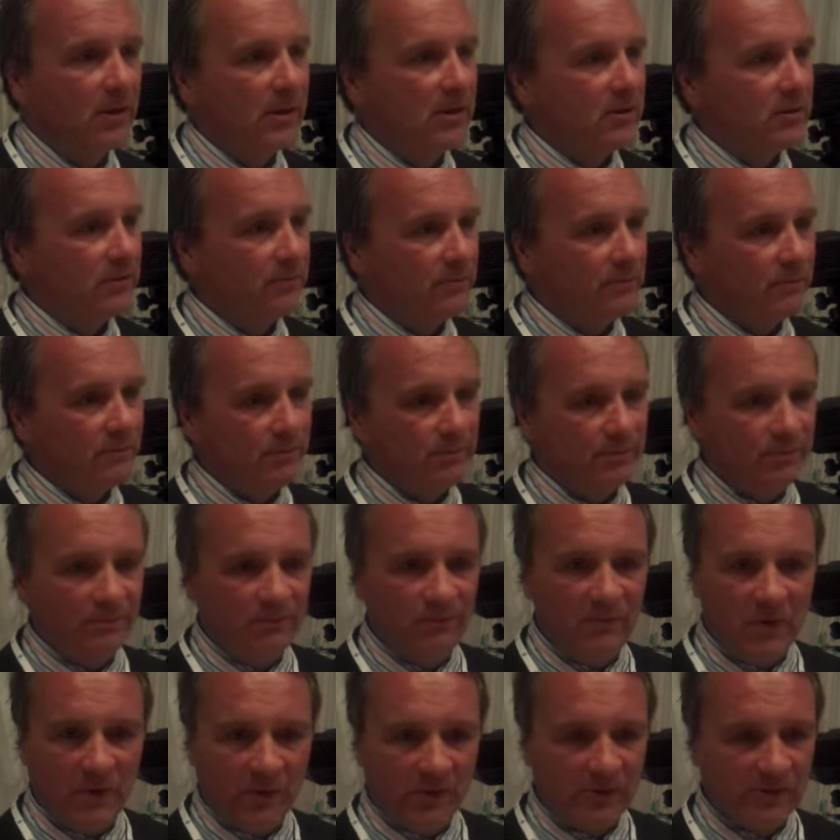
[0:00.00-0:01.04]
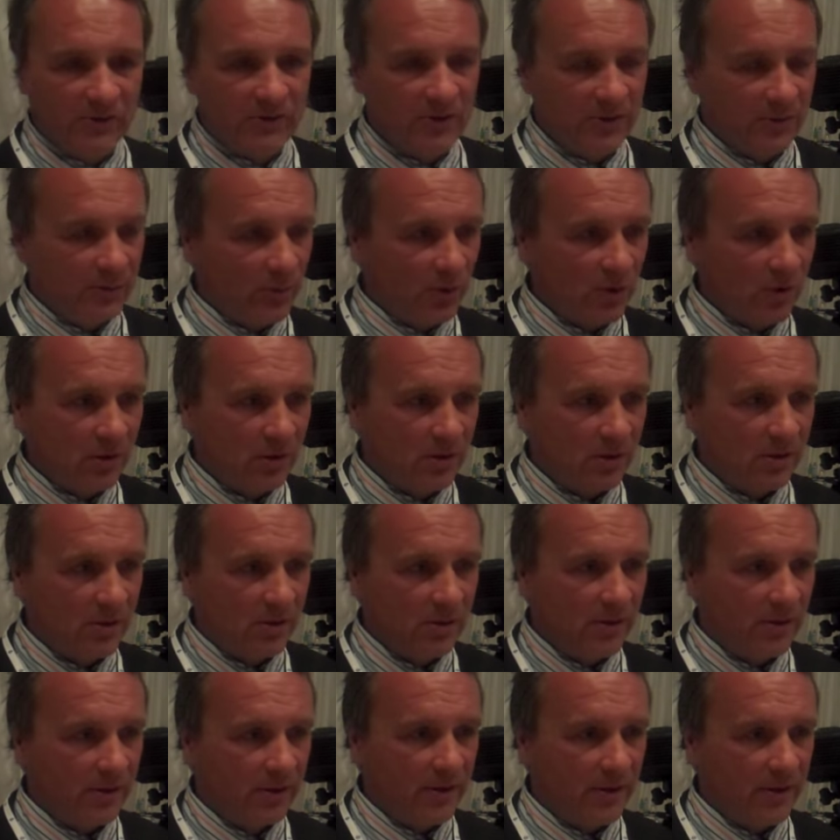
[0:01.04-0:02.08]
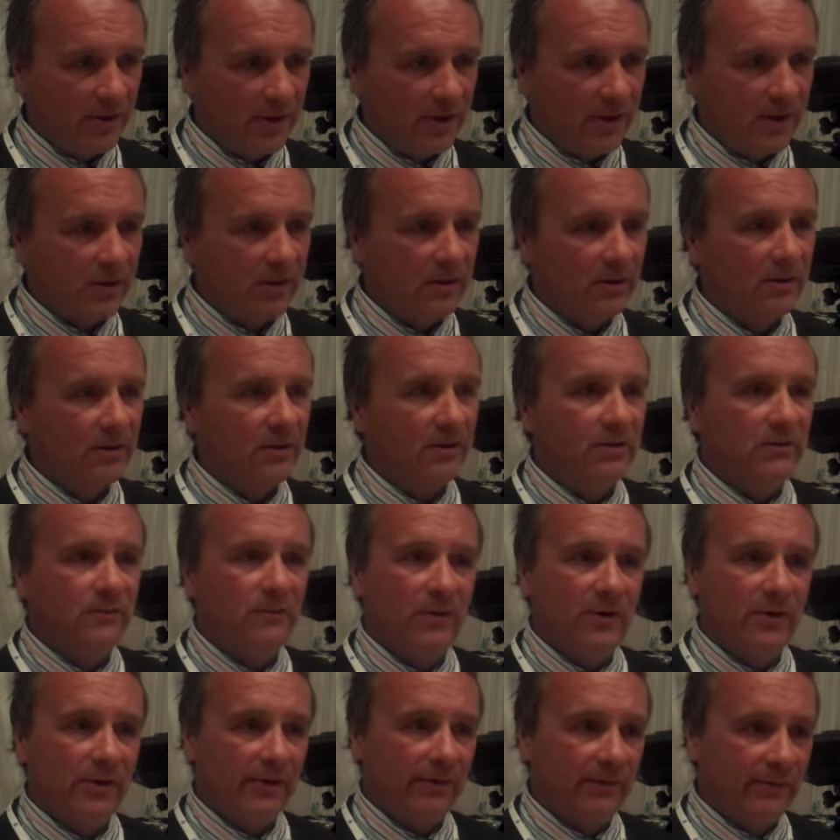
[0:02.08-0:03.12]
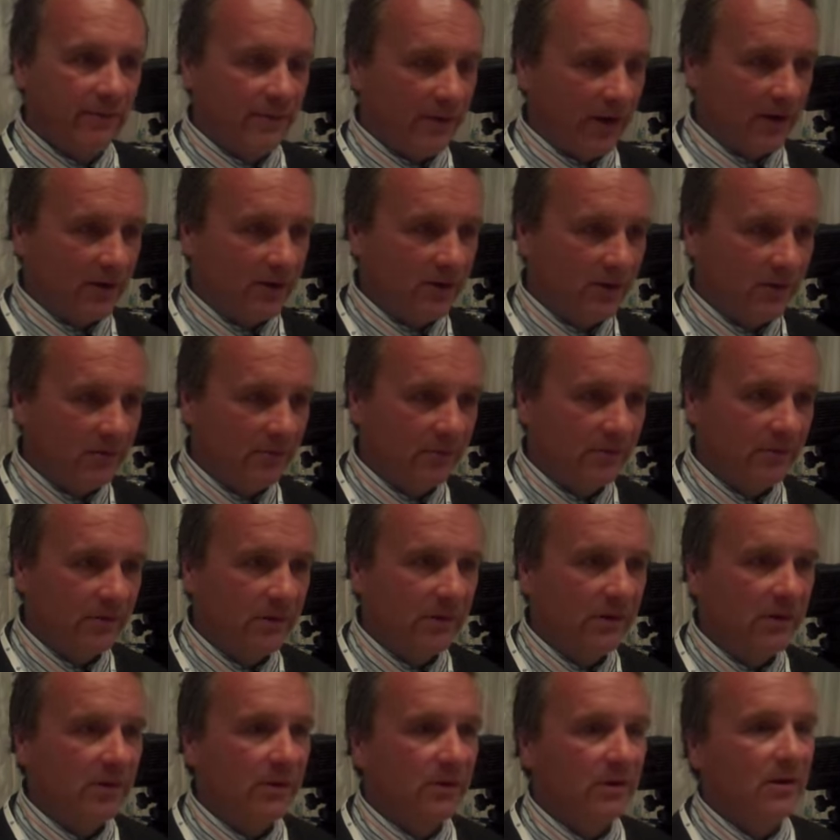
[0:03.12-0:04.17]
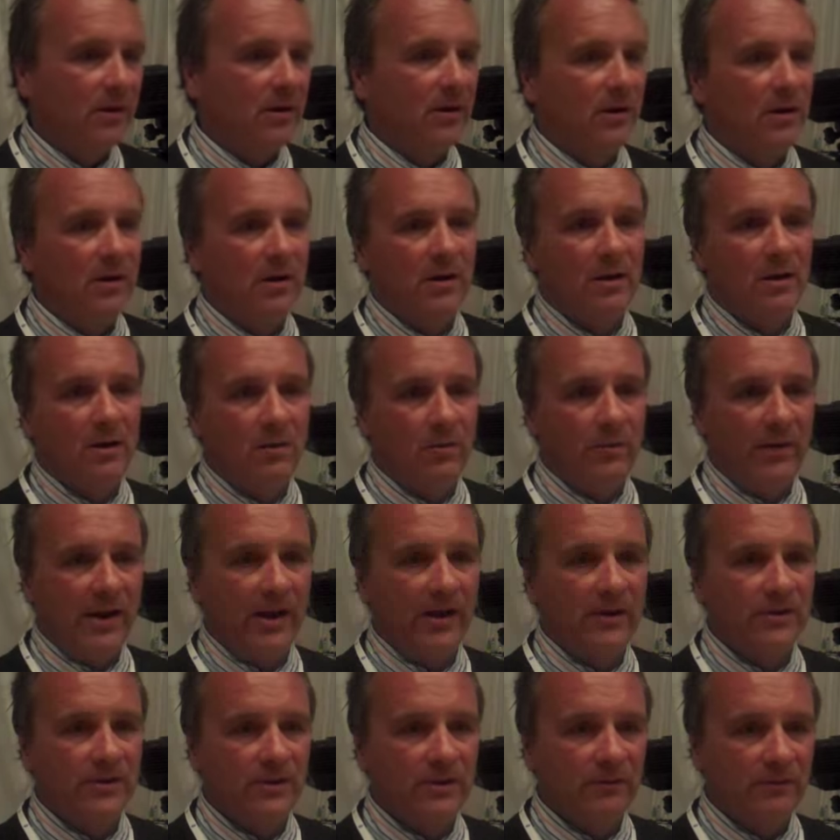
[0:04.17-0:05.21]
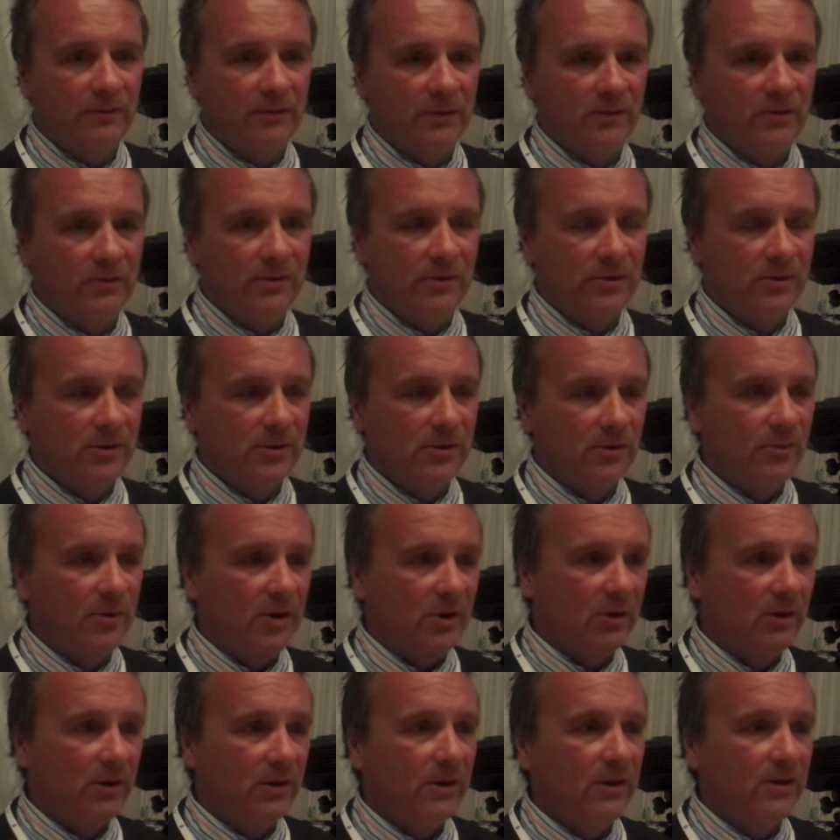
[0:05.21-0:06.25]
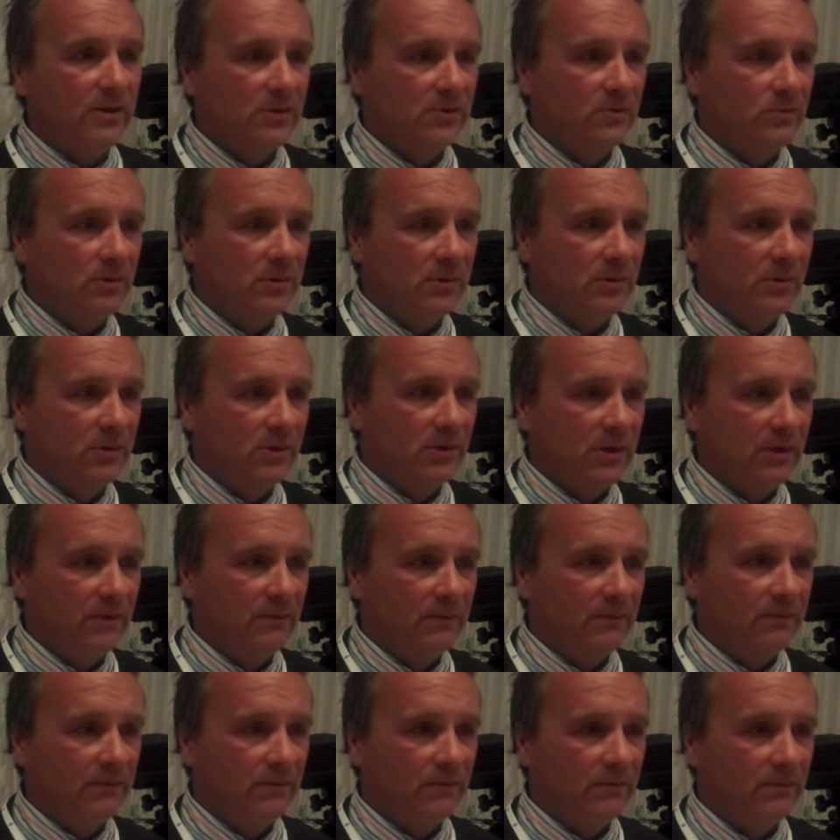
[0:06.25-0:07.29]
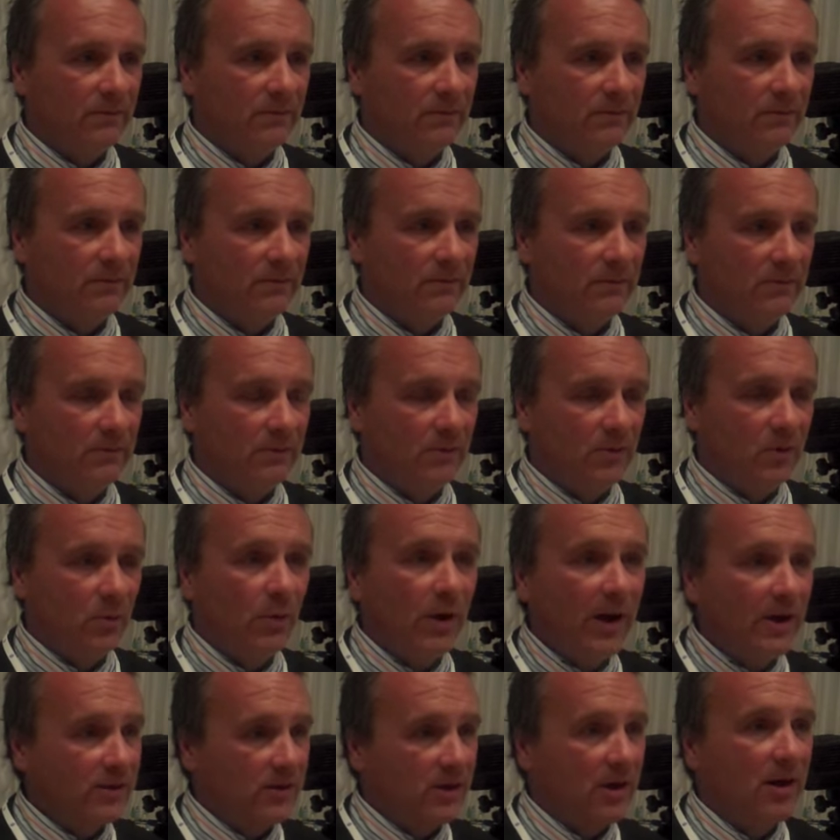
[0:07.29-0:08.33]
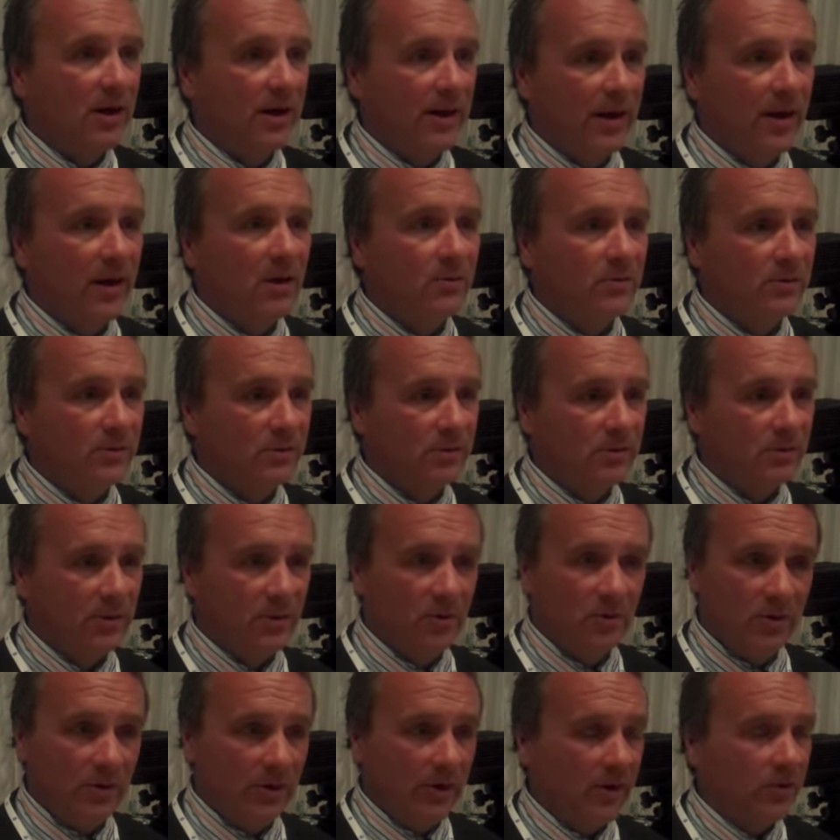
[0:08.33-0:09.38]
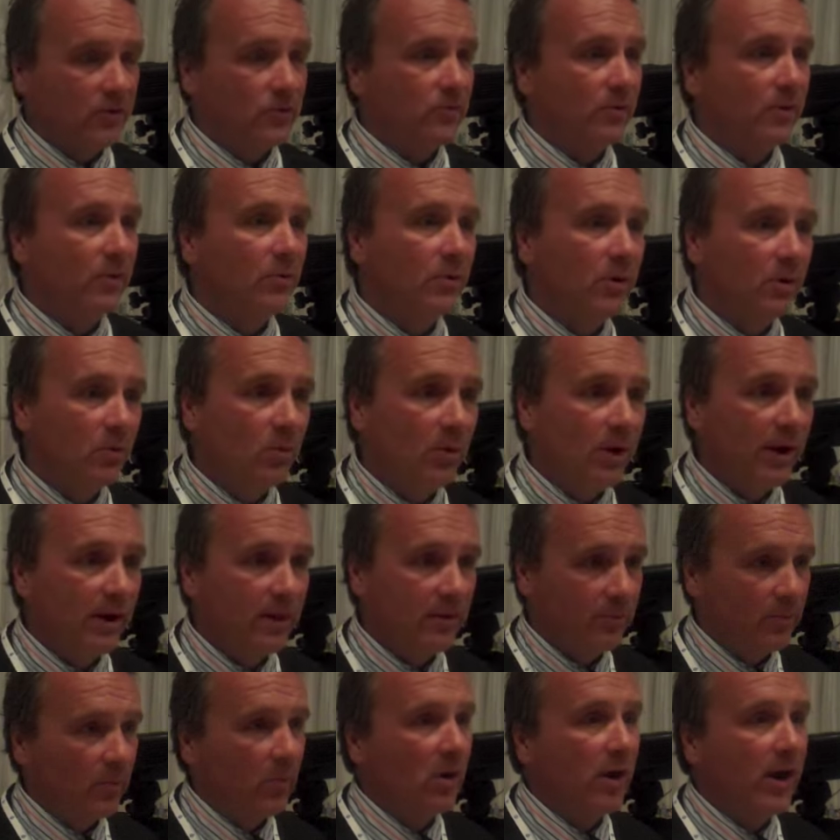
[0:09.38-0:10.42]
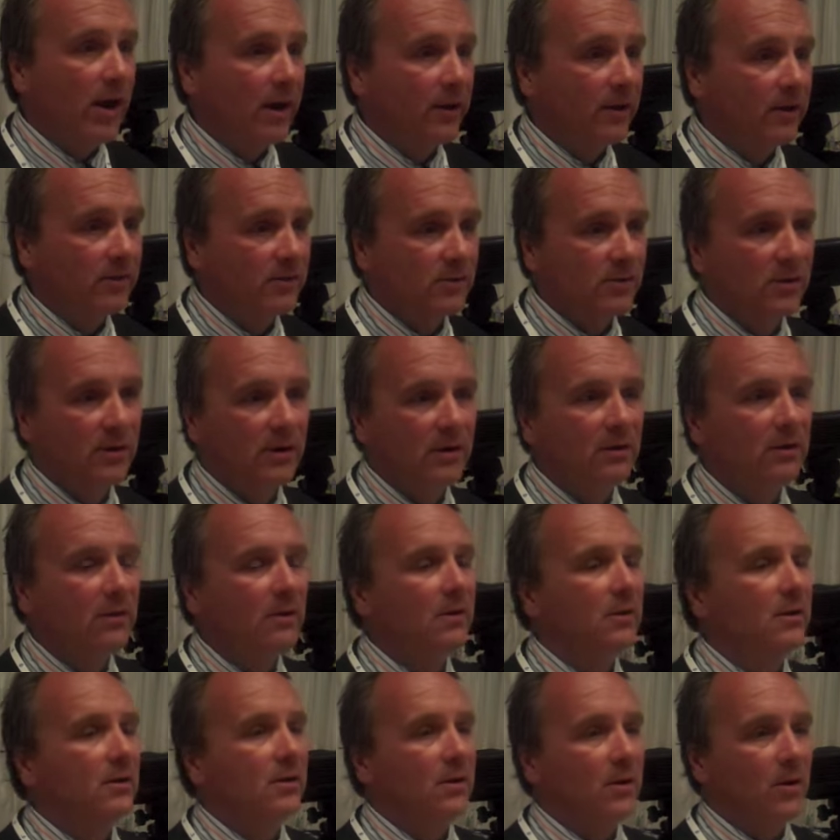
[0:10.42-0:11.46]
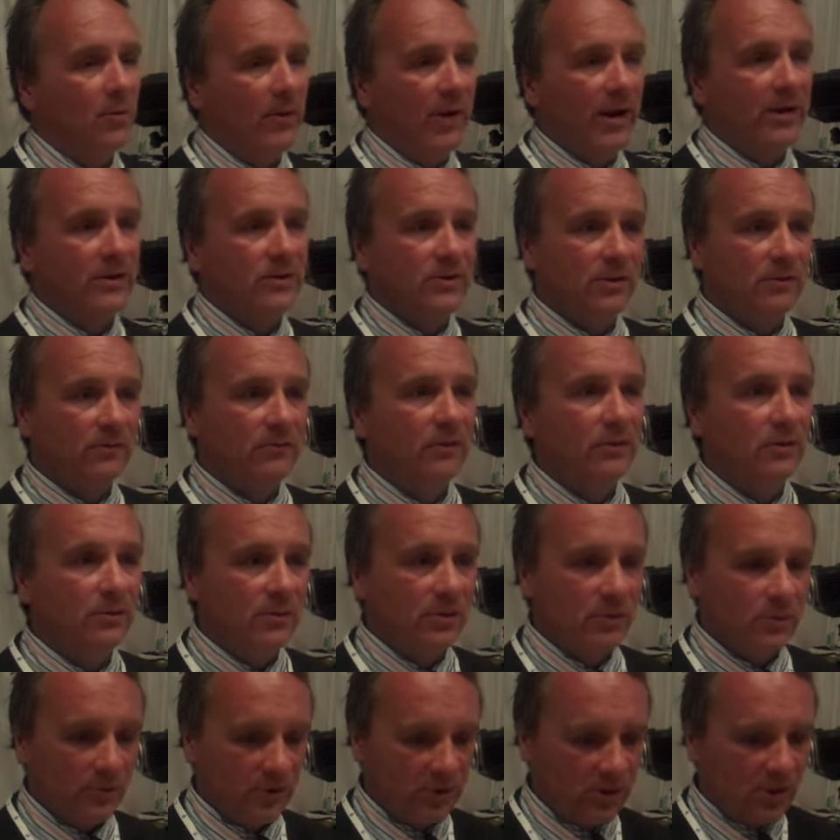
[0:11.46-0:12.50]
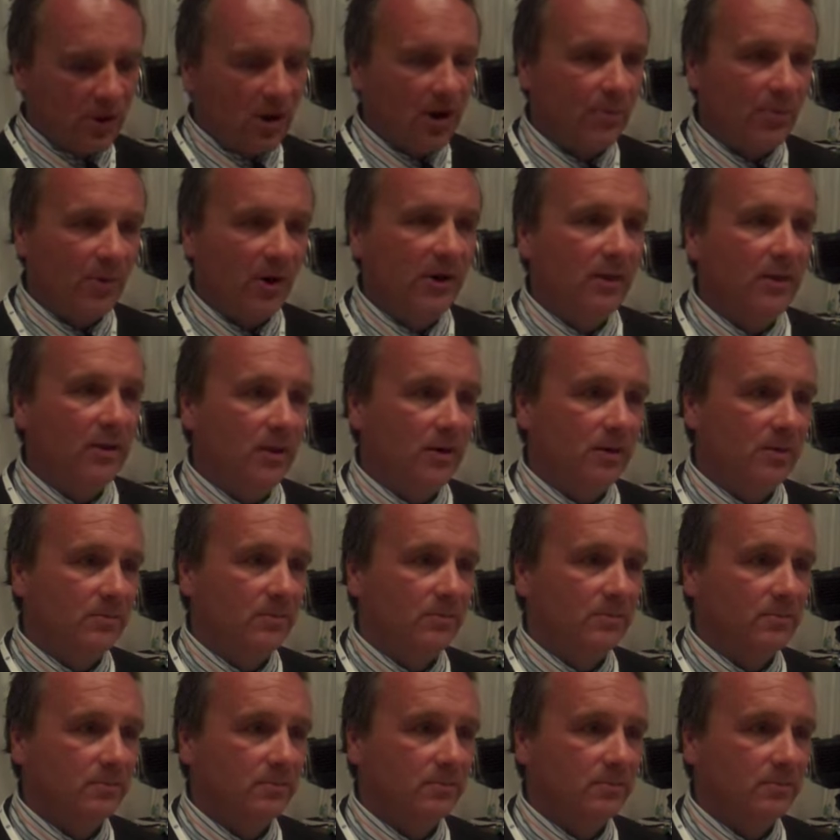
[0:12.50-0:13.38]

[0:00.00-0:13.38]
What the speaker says: It's a very simple thing. It's very effective. Iran's influence in the Middle East would, if the West got out, or Israel went away miraculously, Iran's influence would stop right there.